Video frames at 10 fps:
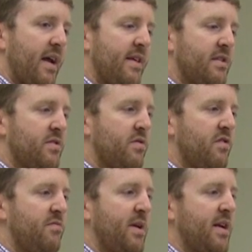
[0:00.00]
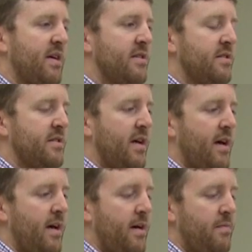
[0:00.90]
And that's sort of because,
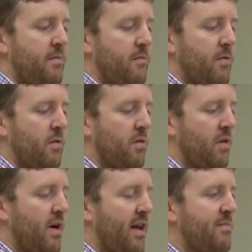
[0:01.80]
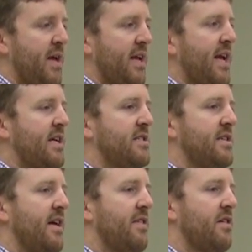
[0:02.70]
um, you know, with a lot of
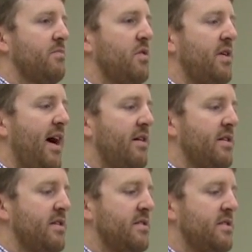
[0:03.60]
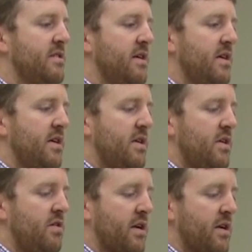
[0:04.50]
medications out there, and modalities,
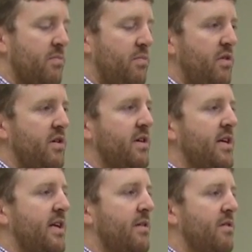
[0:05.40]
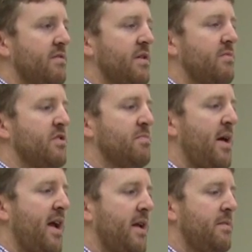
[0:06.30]
you can completely get rid of someone's
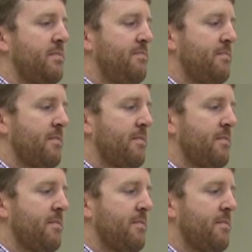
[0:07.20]
pain.